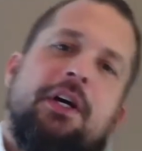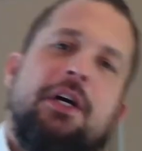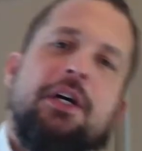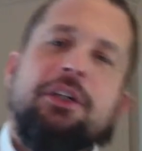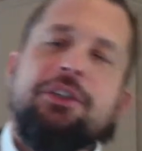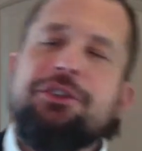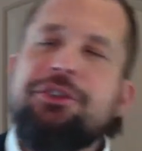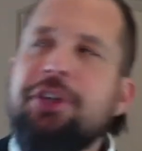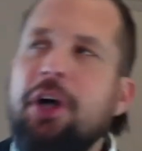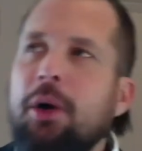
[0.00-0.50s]

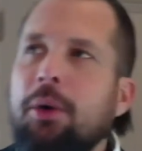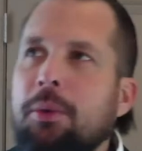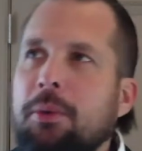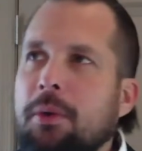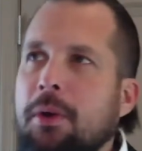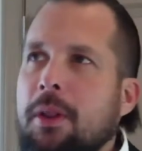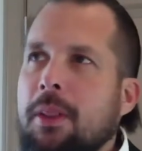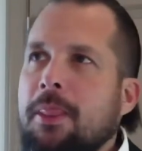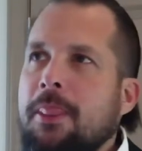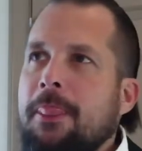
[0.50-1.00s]
So
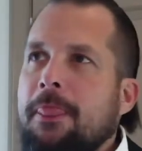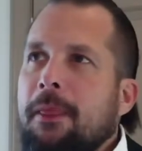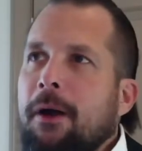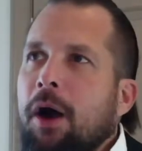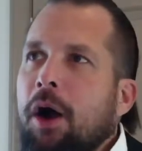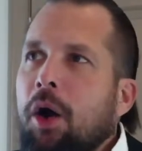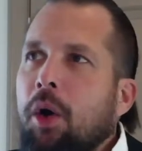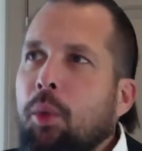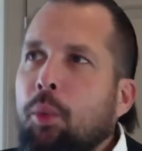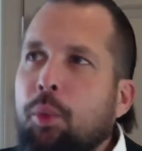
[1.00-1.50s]

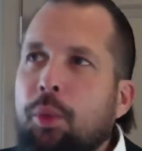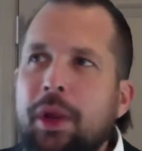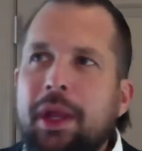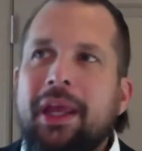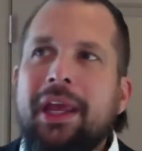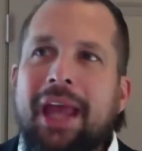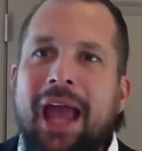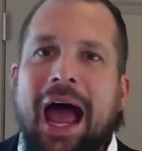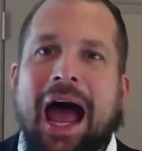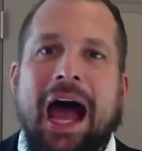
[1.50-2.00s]

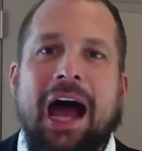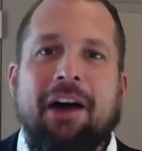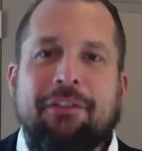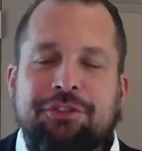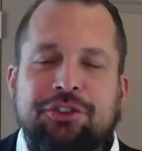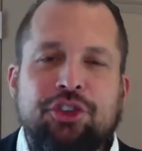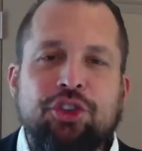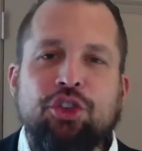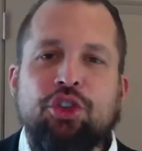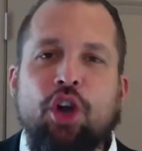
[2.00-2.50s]
we have
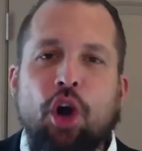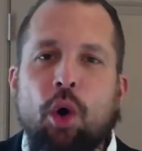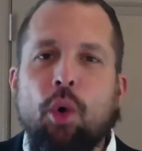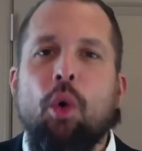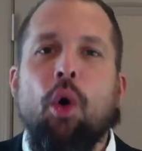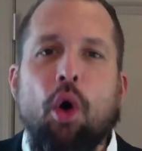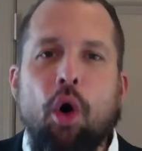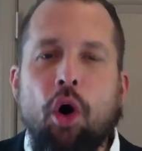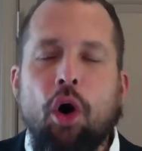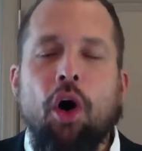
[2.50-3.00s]
to go
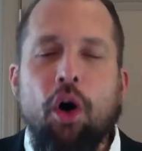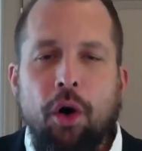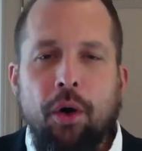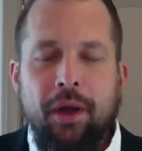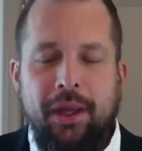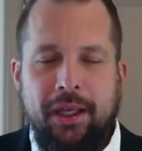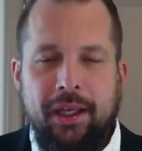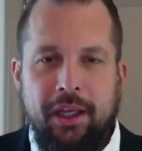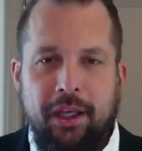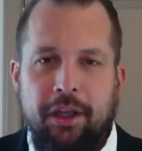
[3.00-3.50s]
all
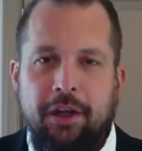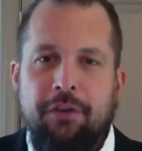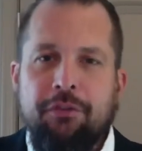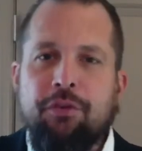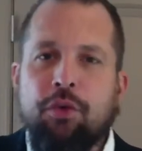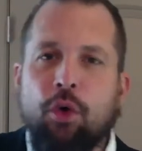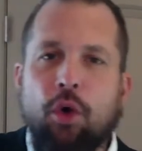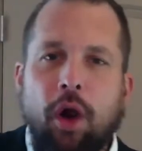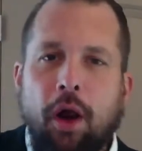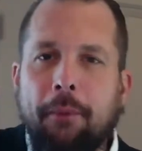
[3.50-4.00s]
in
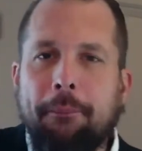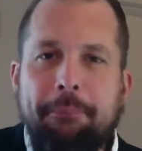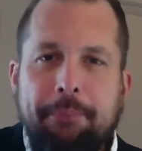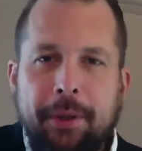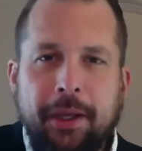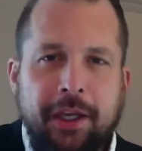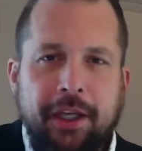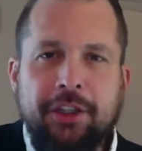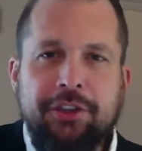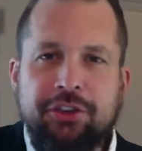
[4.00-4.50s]
for our
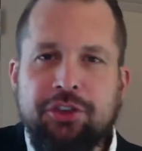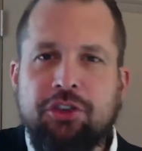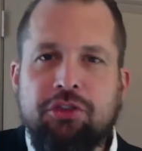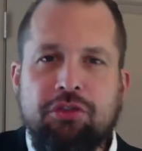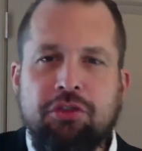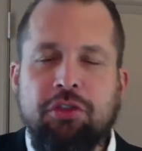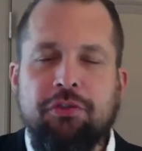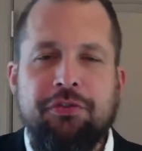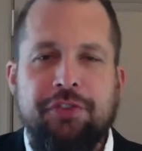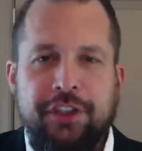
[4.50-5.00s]
biggest
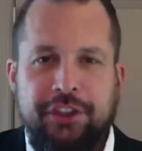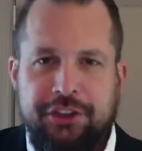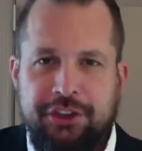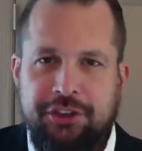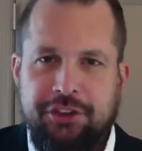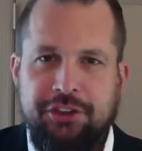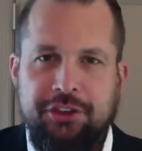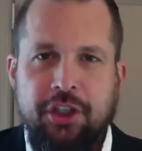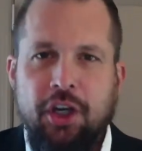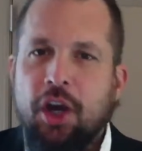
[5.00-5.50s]

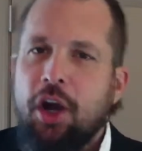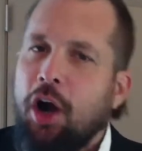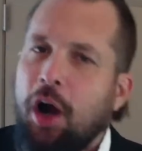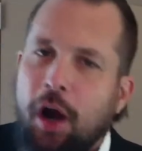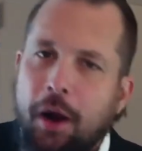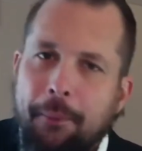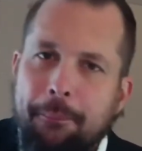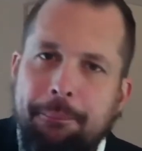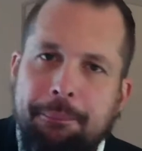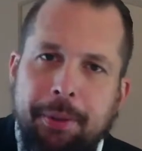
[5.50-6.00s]
visions,
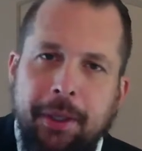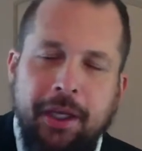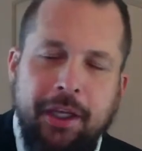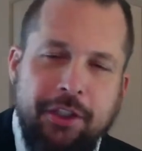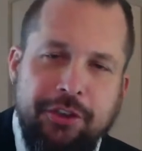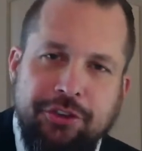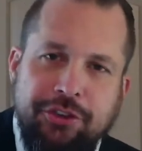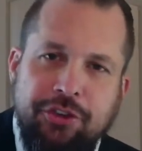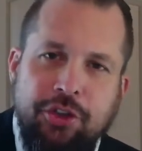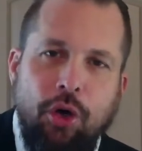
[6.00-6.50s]
our
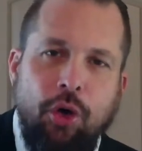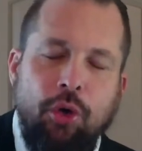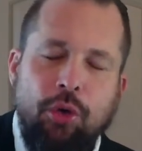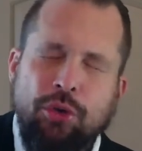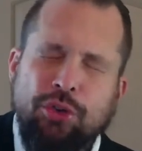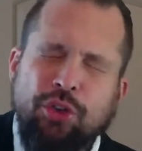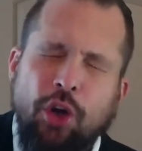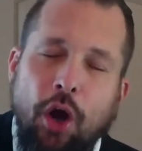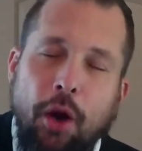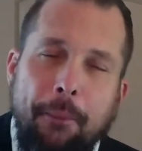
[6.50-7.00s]
biggest
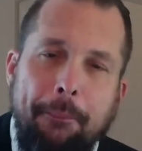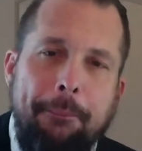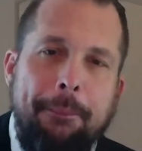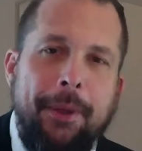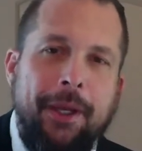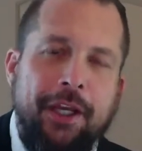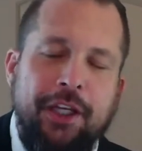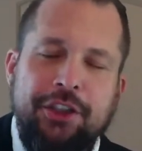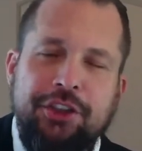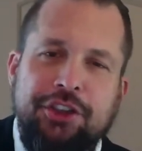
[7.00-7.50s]
goals, our
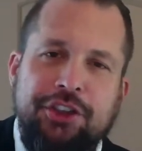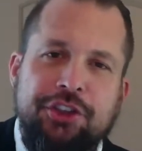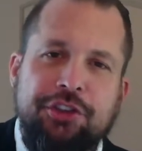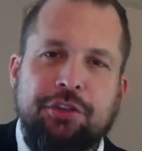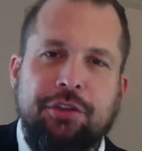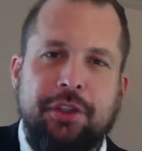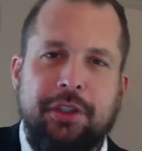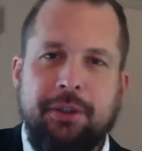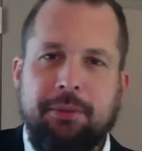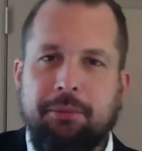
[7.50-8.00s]
biggest
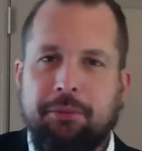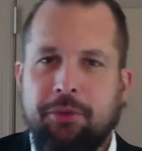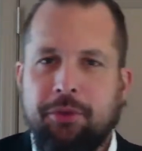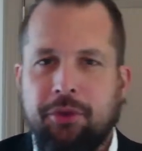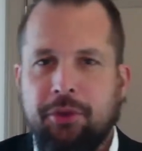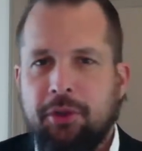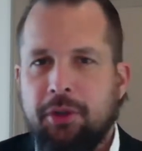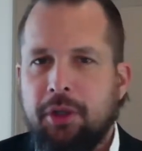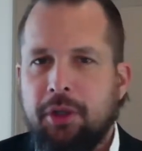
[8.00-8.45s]
dreams.